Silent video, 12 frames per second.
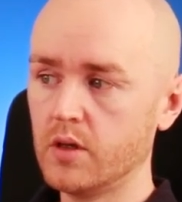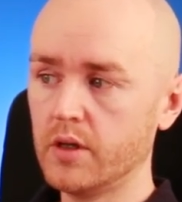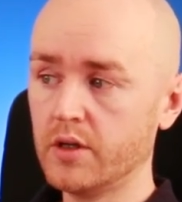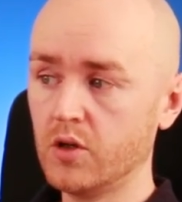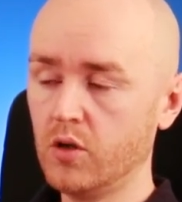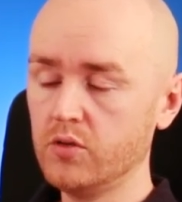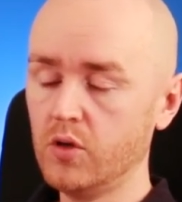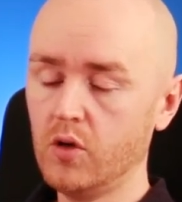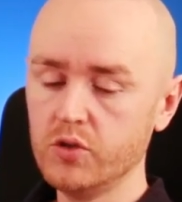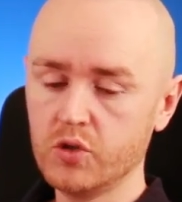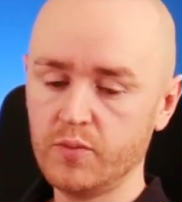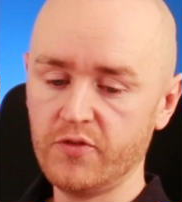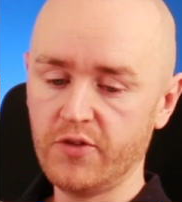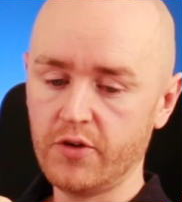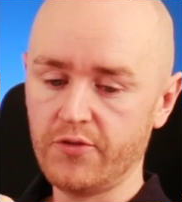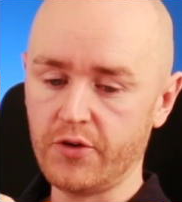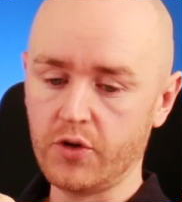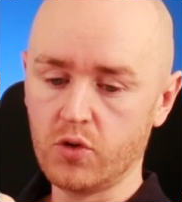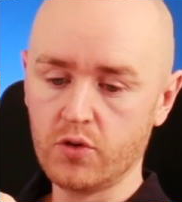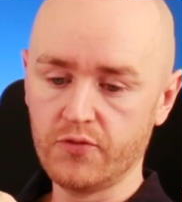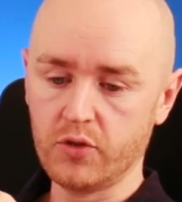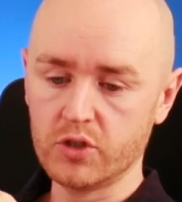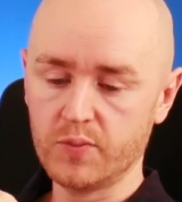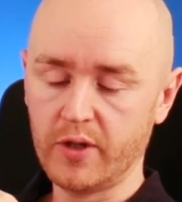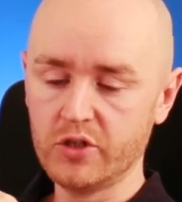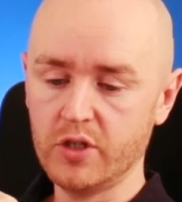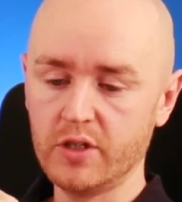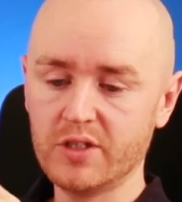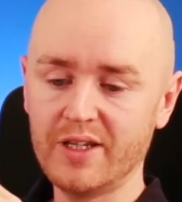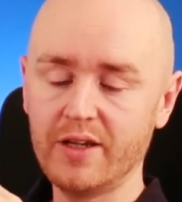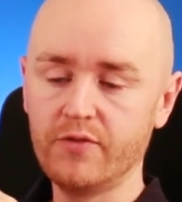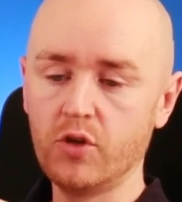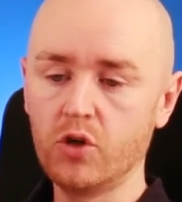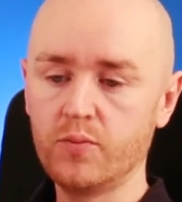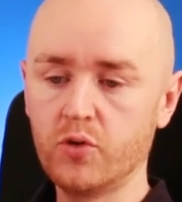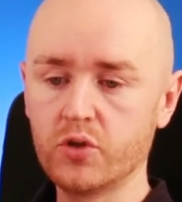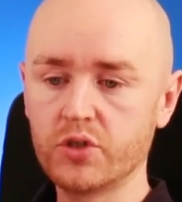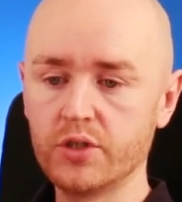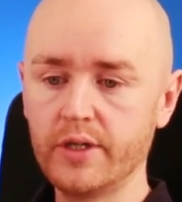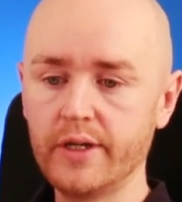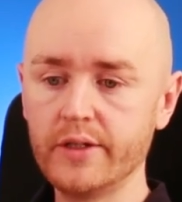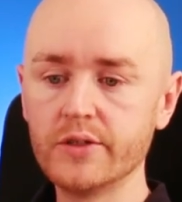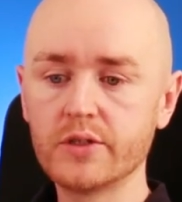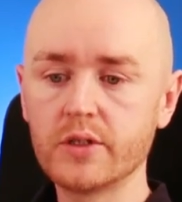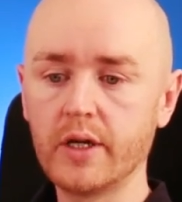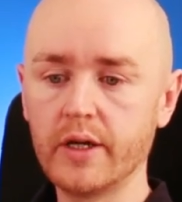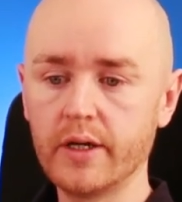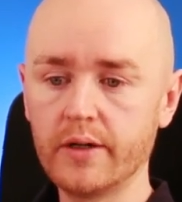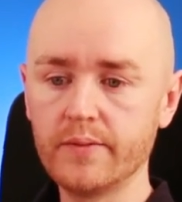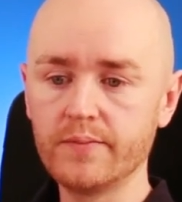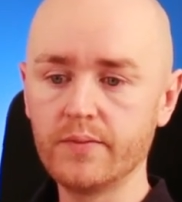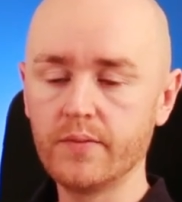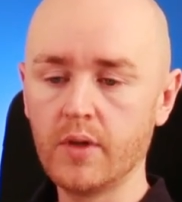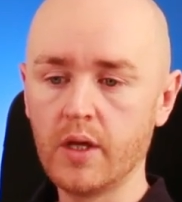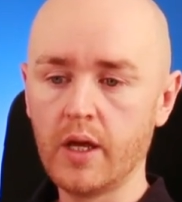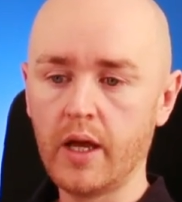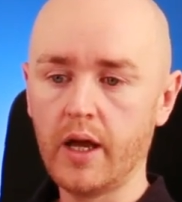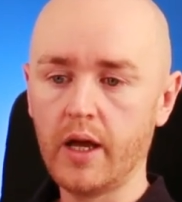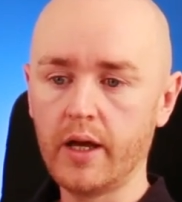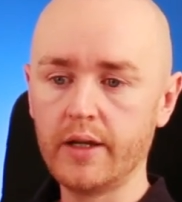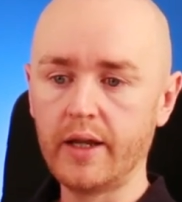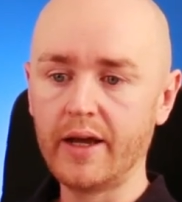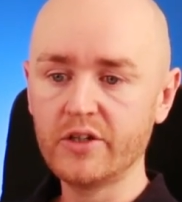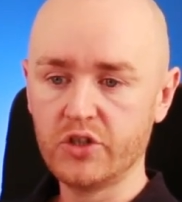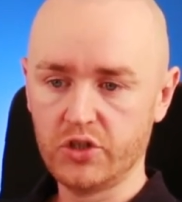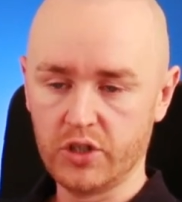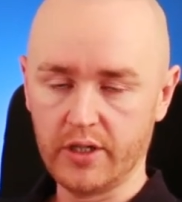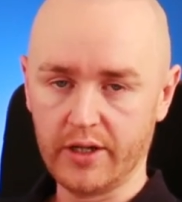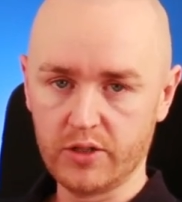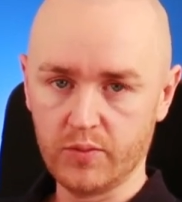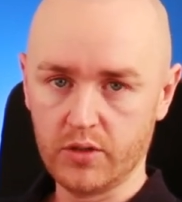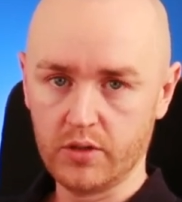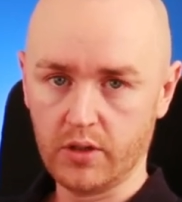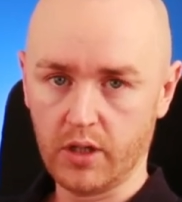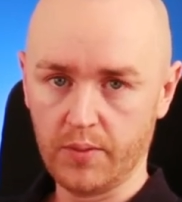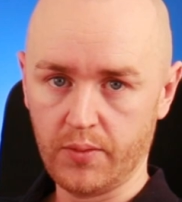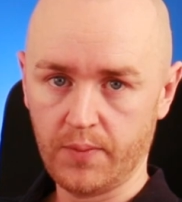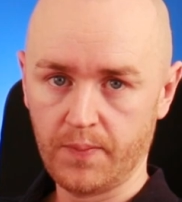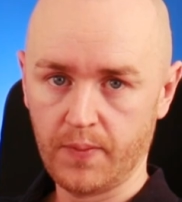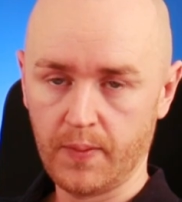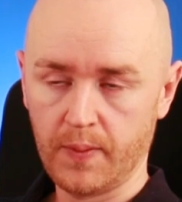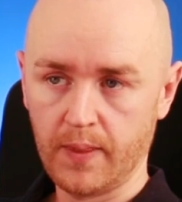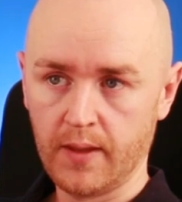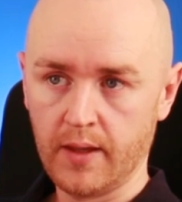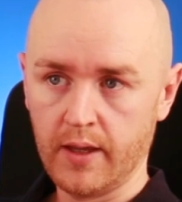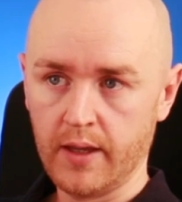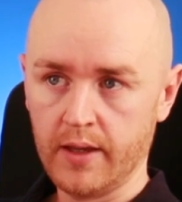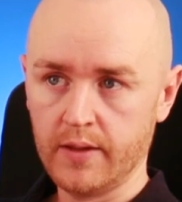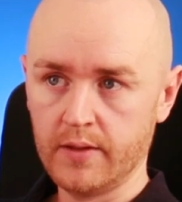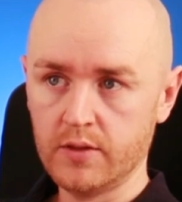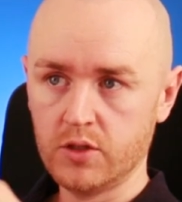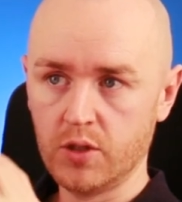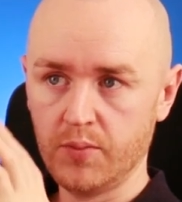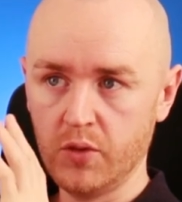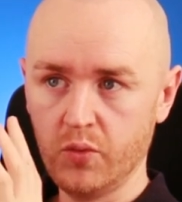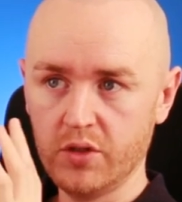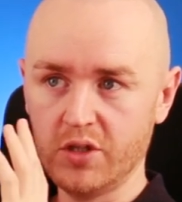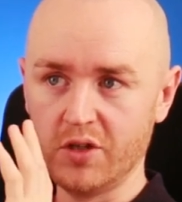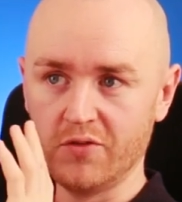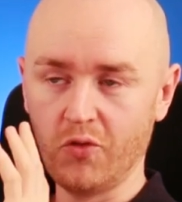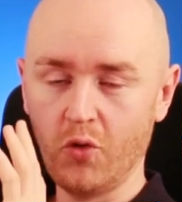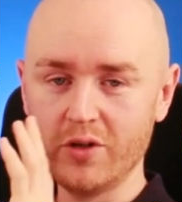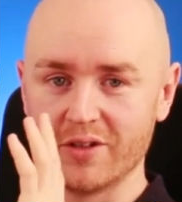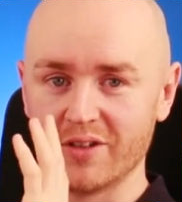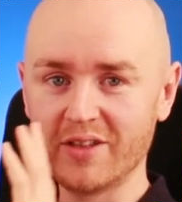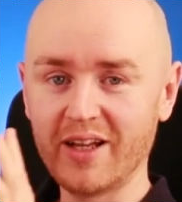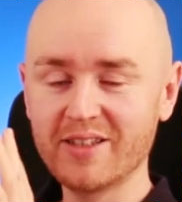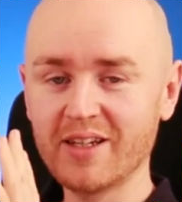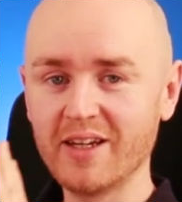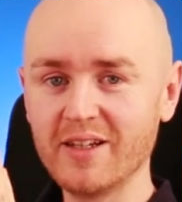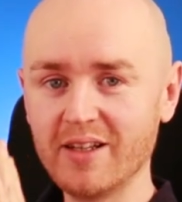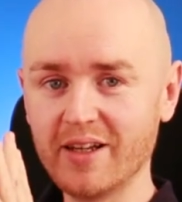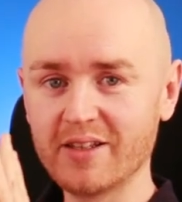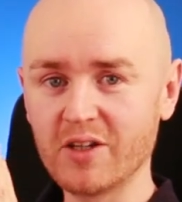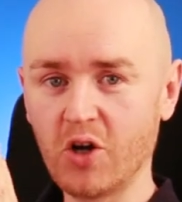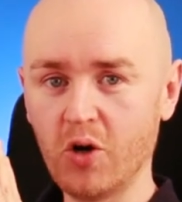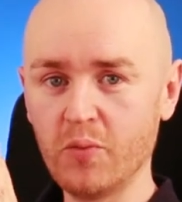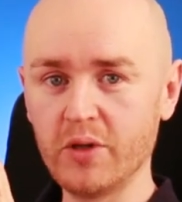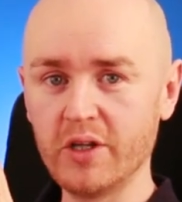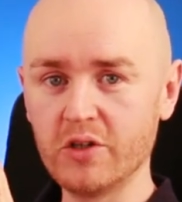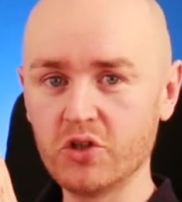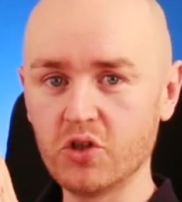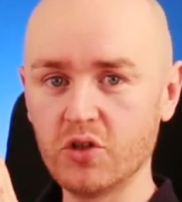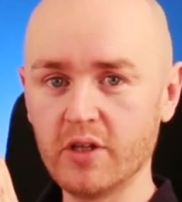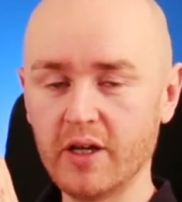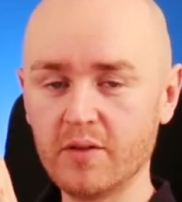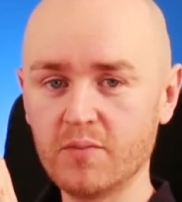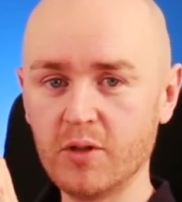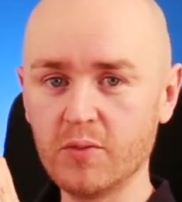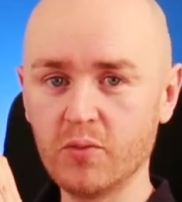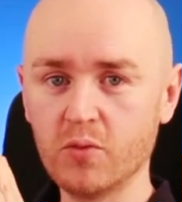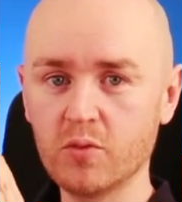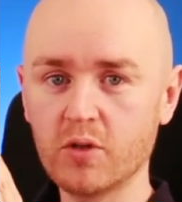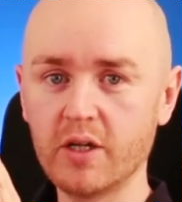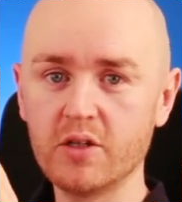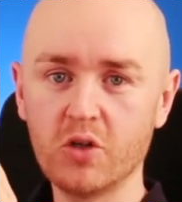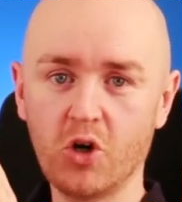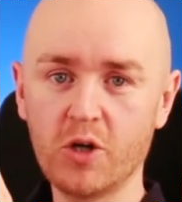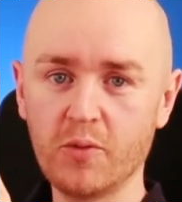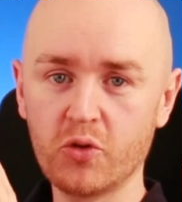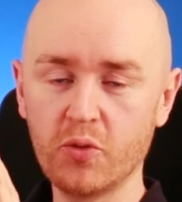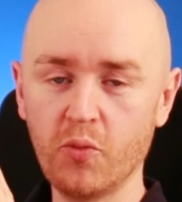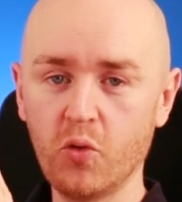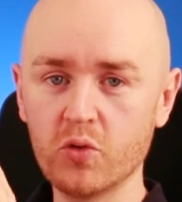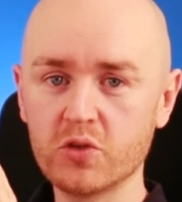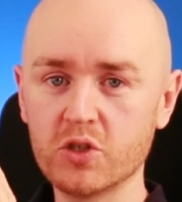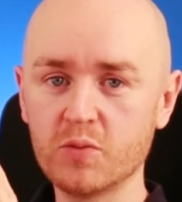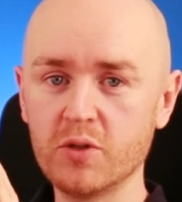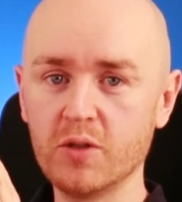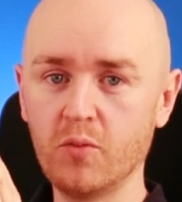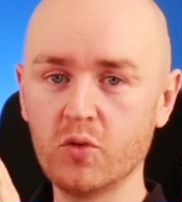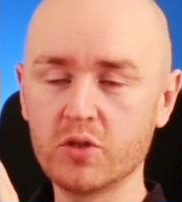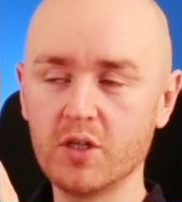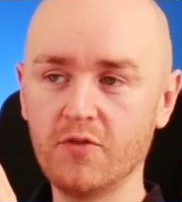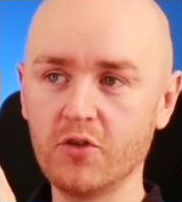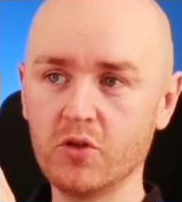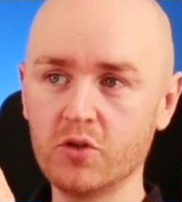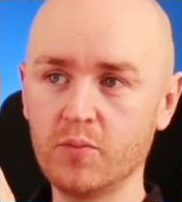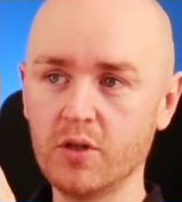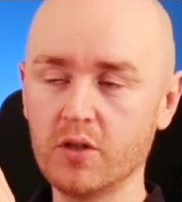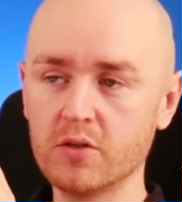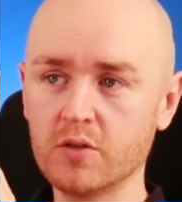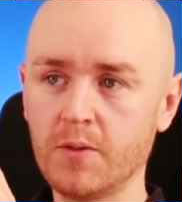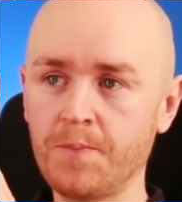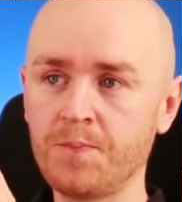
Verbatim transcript: it can also be very, very hurtful, especially, say, if the other person is an anxious attachment type. To be with the avoidant, that's kind of like the combination that people kind of talk about the most, has been the most difficult, because